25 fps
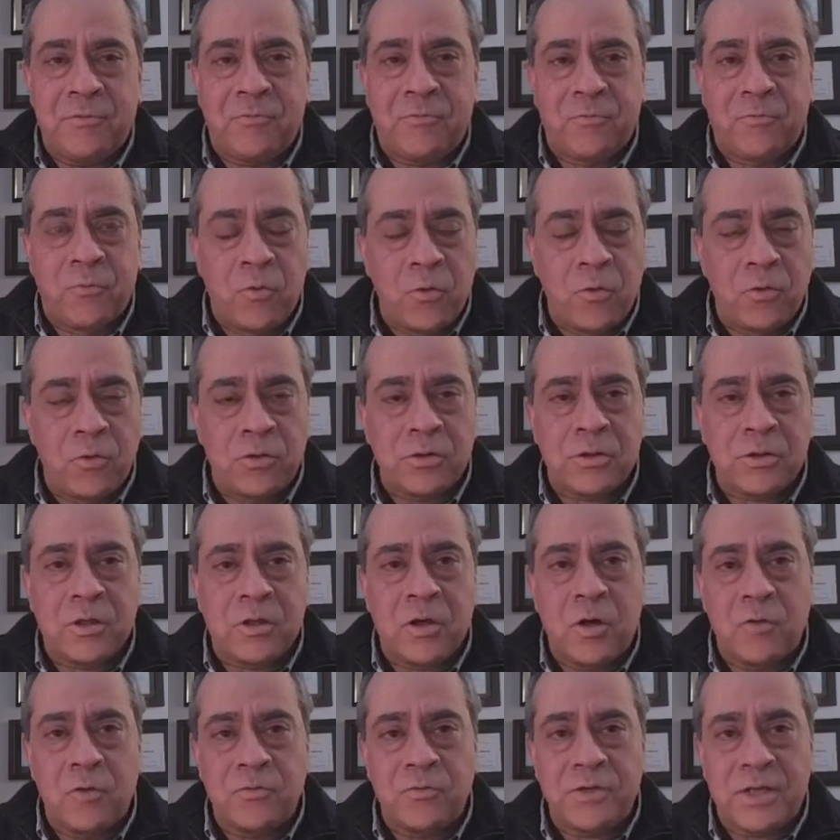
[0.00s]

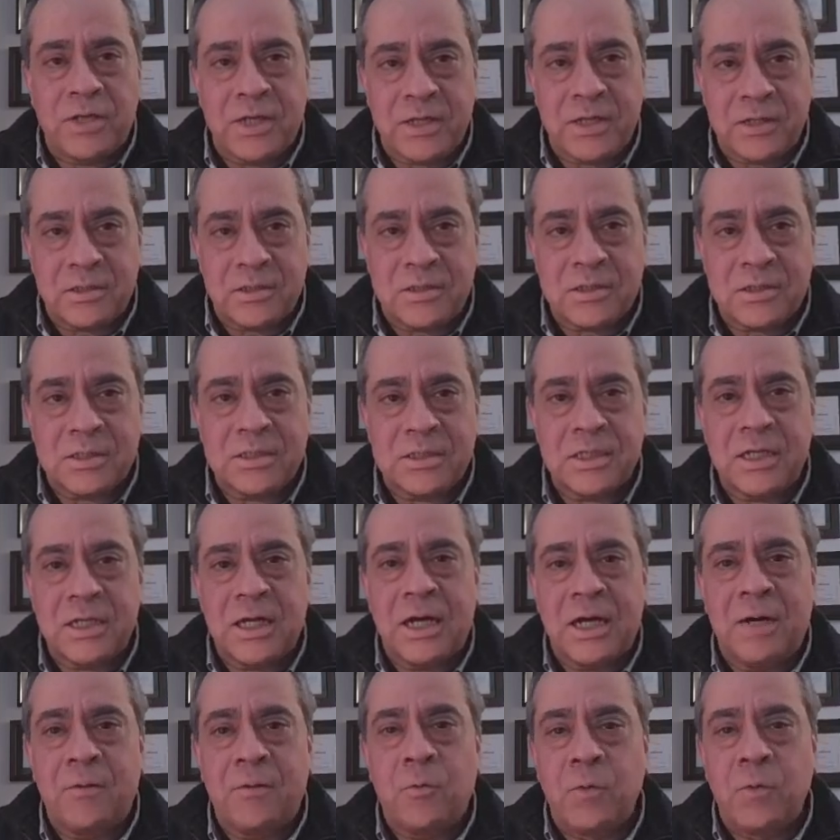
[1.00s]
Before COVID hit,
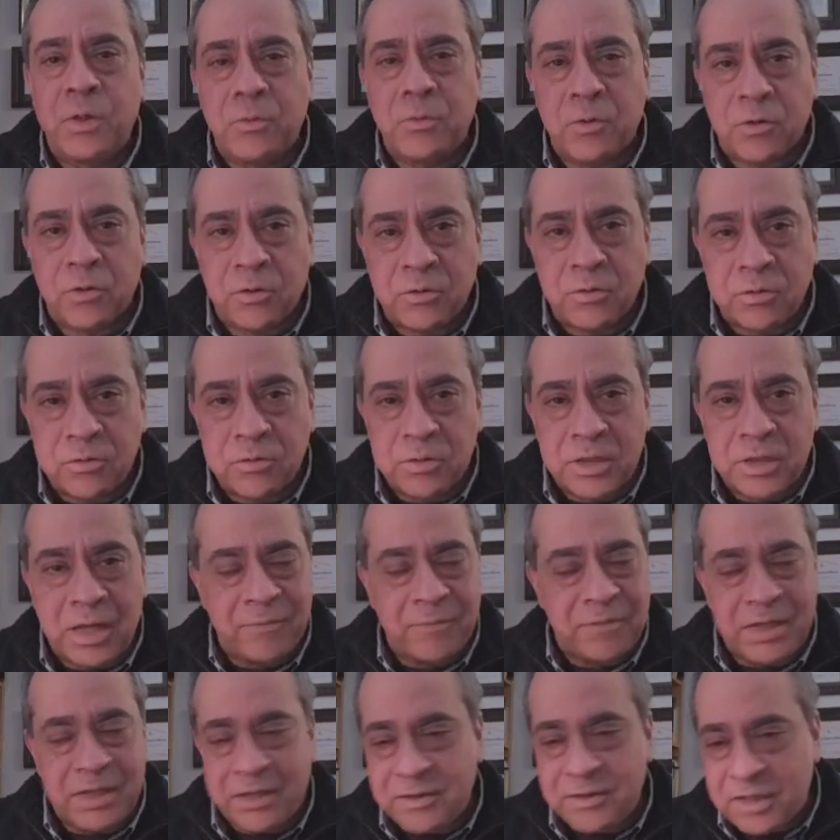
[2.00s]
I
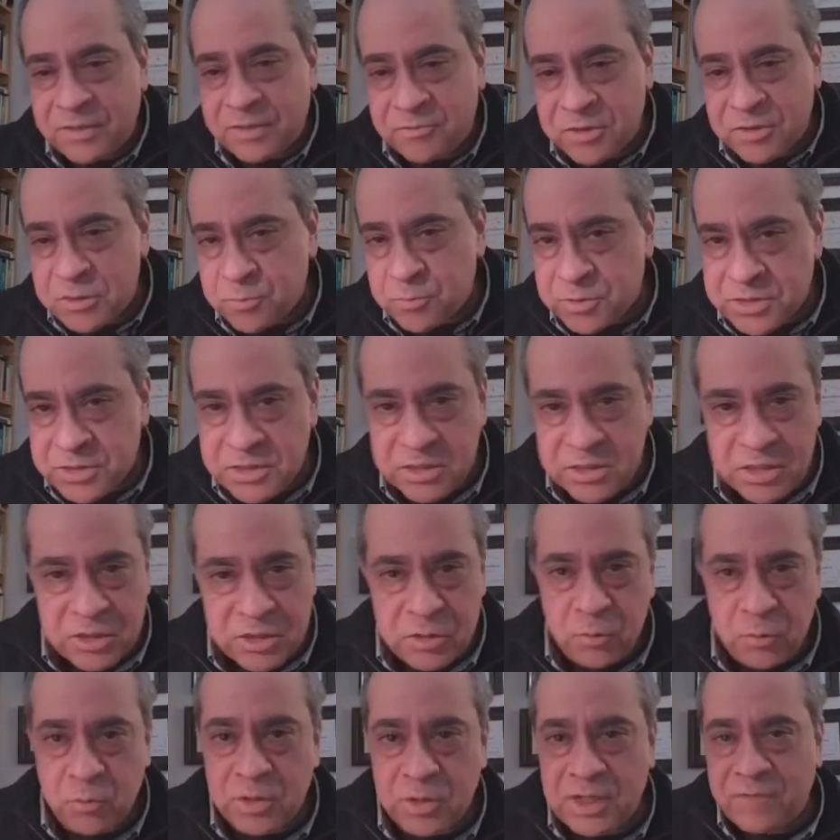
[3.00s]
mean, if this
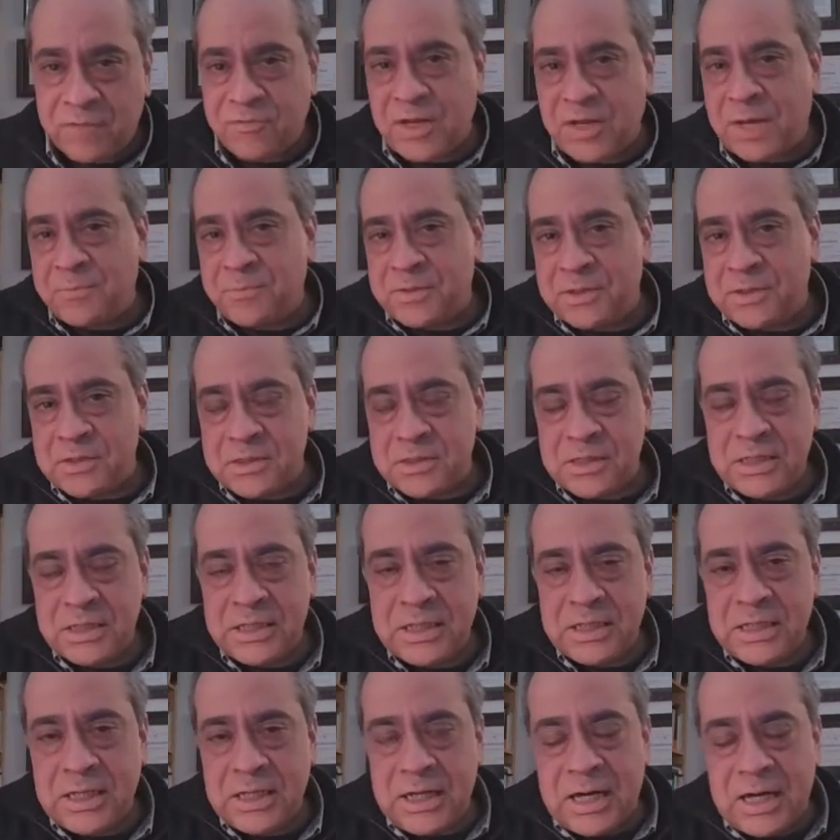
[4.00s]
presentation would have happened
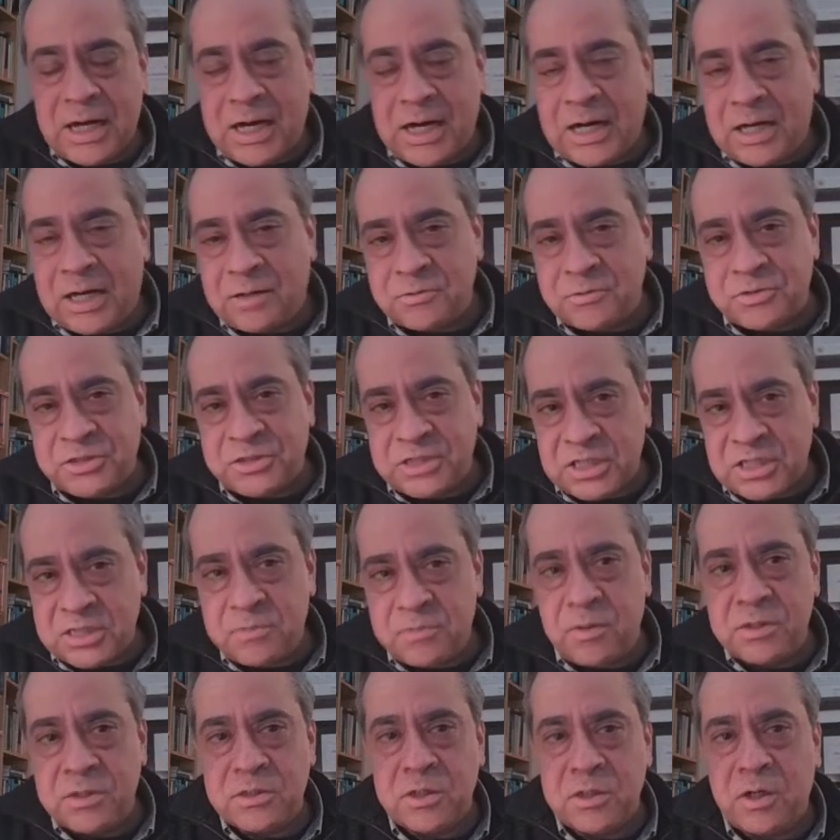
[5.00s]

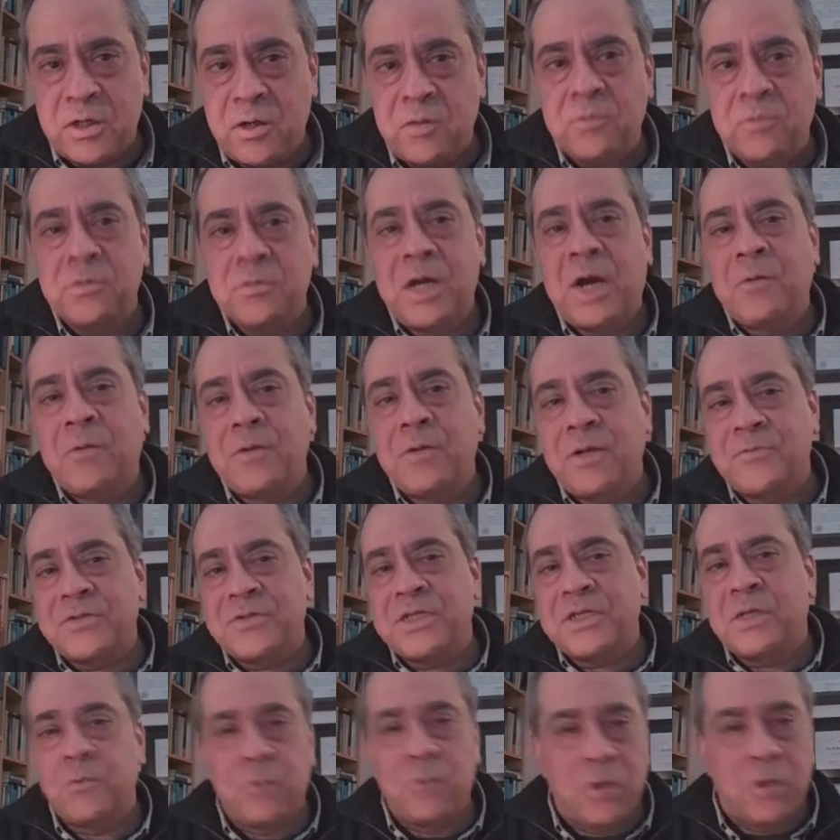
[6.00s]
6 months ago, I would
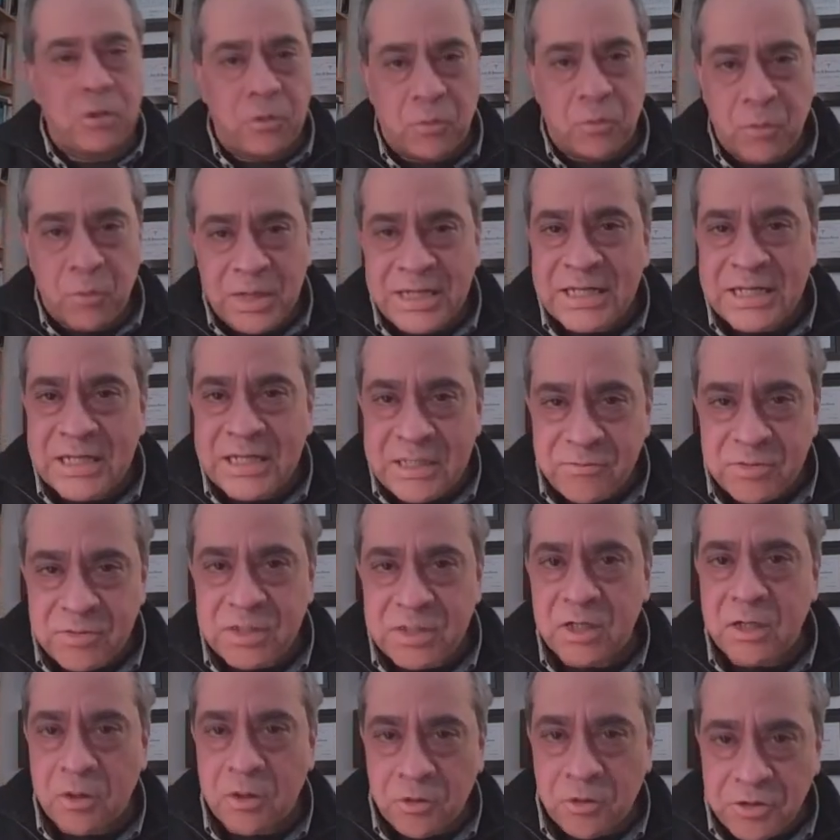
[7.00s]
have said we're already
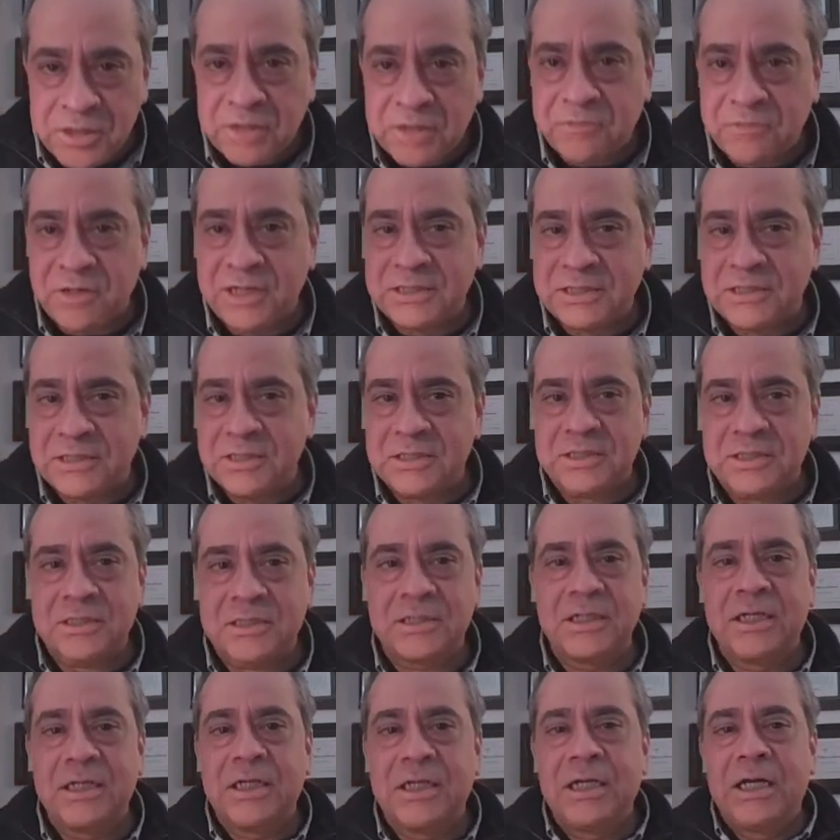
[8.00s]
living a learning
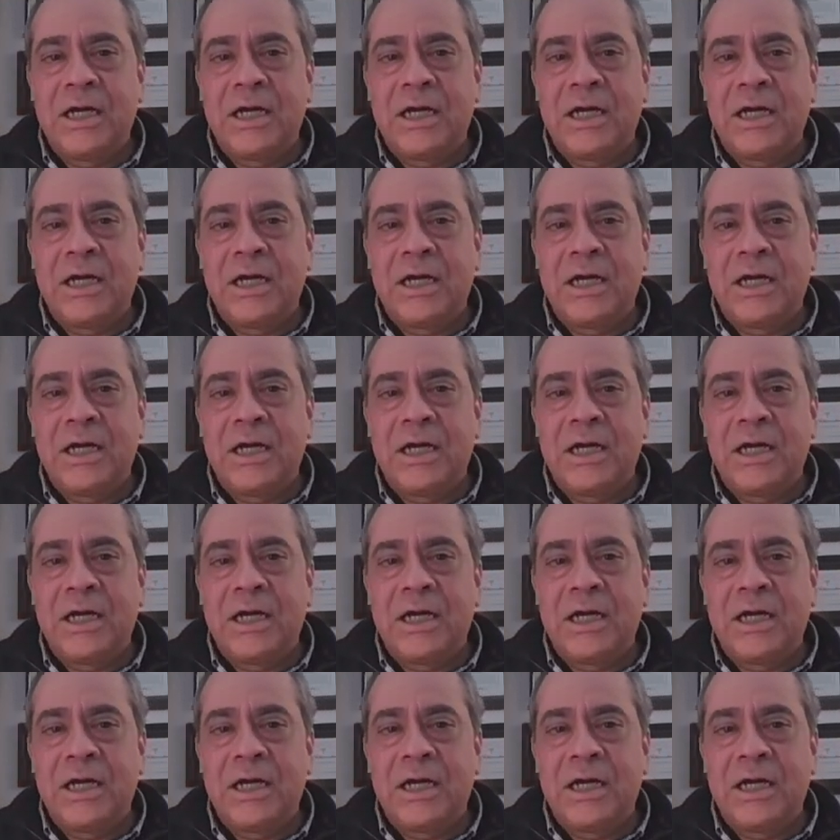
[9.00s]
crisis.